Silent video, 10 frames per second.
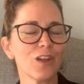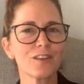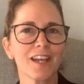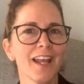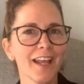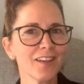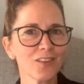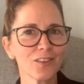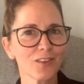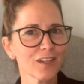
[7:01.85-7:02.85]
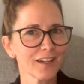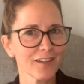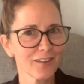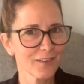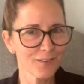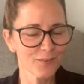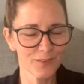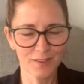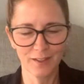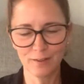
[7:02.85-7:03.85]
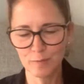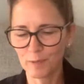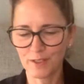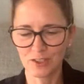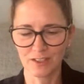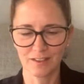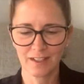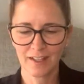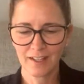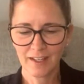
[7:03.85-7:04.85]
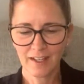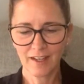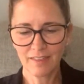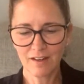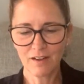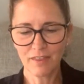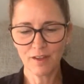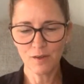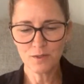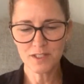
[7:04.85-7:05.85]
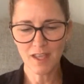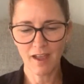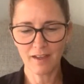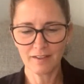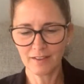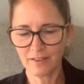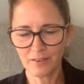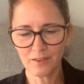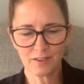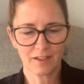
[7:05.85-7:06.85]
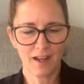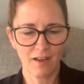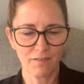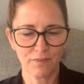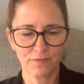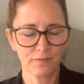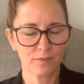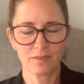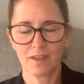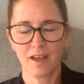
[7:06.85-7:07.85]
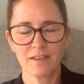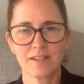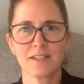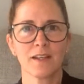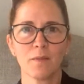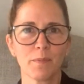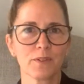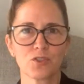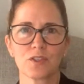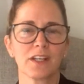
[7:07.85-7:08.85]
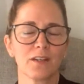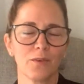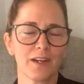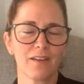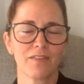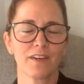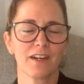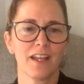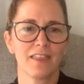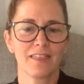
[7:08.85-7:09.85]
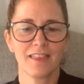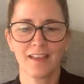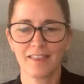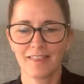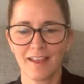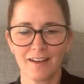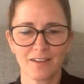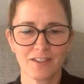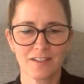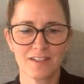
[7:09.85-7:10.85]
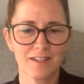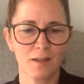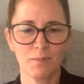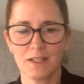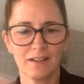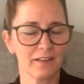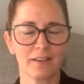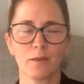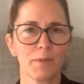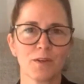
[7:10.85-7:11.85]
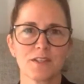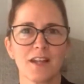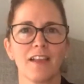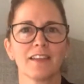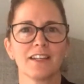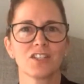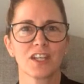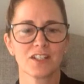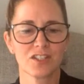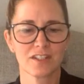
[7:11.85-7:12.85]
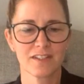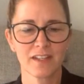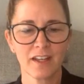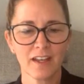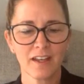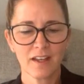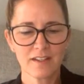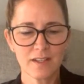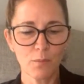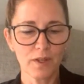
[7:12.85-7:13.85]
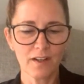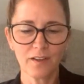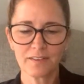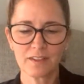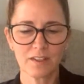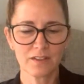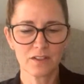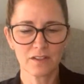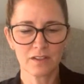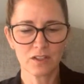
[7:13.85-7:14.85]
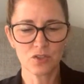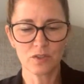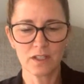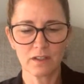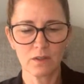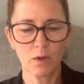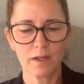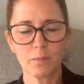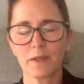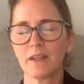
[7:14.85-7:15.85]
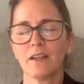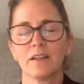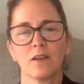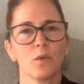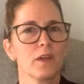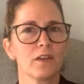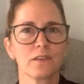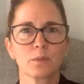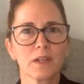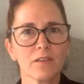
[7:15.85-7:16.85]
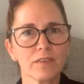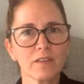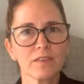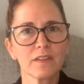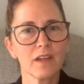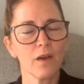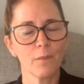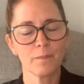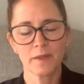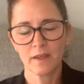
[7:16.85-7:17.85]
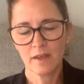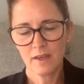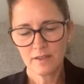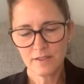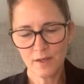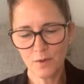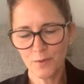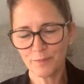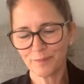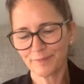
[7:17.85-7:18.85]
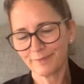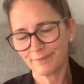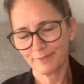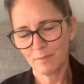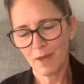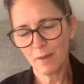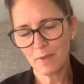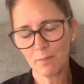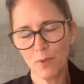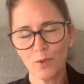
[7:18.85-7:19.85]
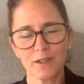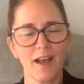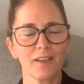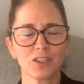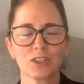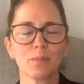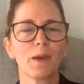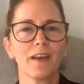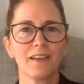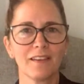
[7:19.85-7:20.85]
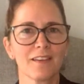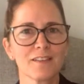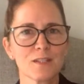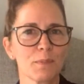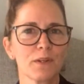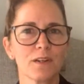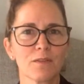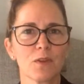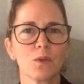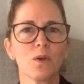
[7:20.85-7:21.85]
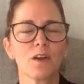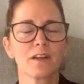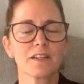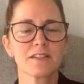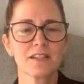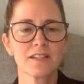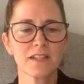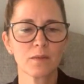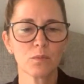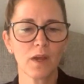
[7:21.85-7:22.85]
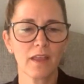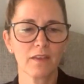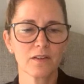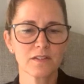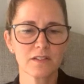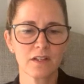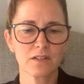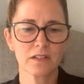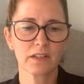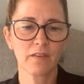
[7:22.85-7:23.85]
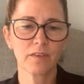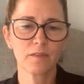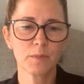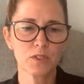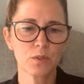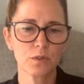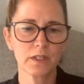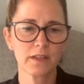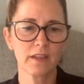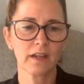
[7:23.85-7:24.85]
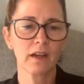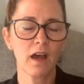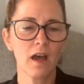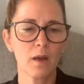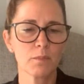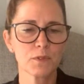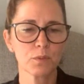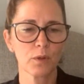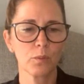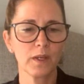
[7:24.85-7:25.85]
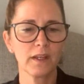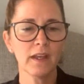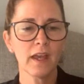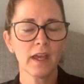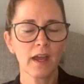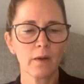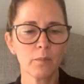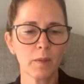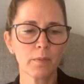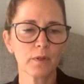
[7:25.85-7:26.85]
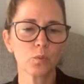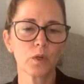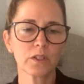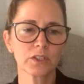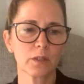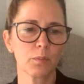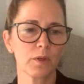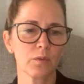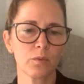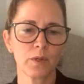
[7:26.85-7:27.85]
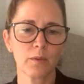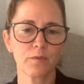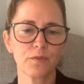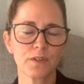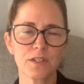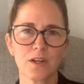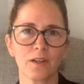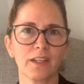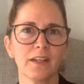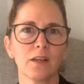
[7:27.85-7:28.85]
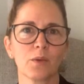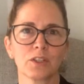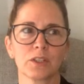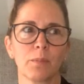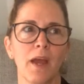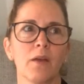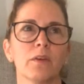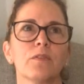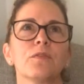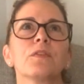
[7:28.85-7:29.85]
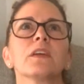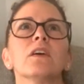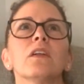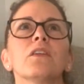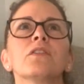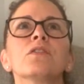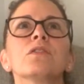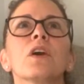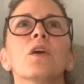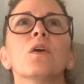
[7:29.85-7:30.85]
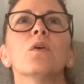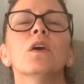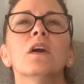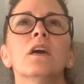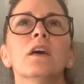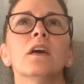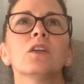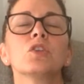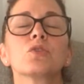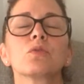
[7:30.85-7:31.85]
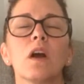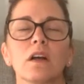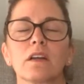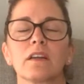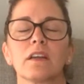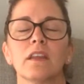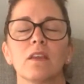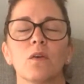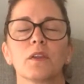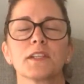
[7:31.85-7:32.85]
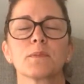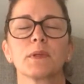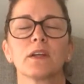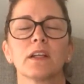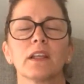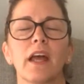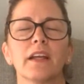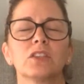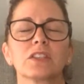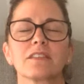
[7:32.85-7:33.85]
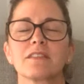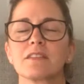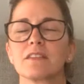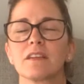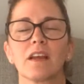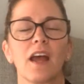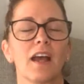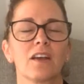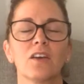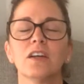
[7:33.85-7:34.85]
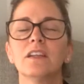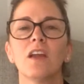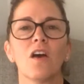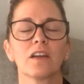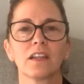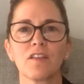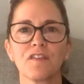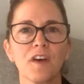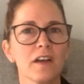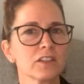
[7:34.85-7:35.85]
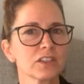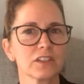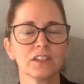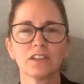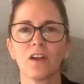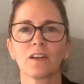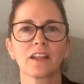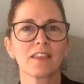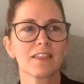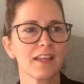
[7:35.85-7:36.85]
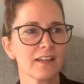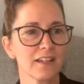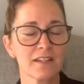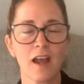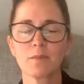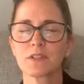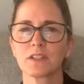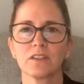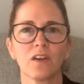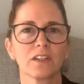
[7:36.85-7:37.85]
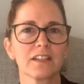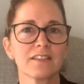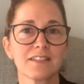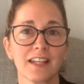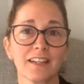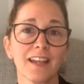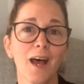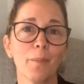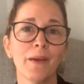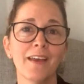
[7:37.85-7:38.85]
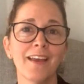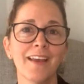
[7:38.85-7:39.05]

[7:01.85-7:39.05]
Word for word: learn to handle your liquor is the expression and there are those that you know you can have a sip, a drink, whatever, and and they are just immediately their personality changes. Someone else could could drink quite a bit, and no one else would ever even know. So, might be a poor analogy, but the spirit of the Lord is the same way. There's there's a level of maturity that comes where we. I remember in worship when when I would first start leading worship, I would feel so drunk in the Holy Spirit, like just couldn't hardly function, couldn't hardly think, at times couldn't hardly stand up.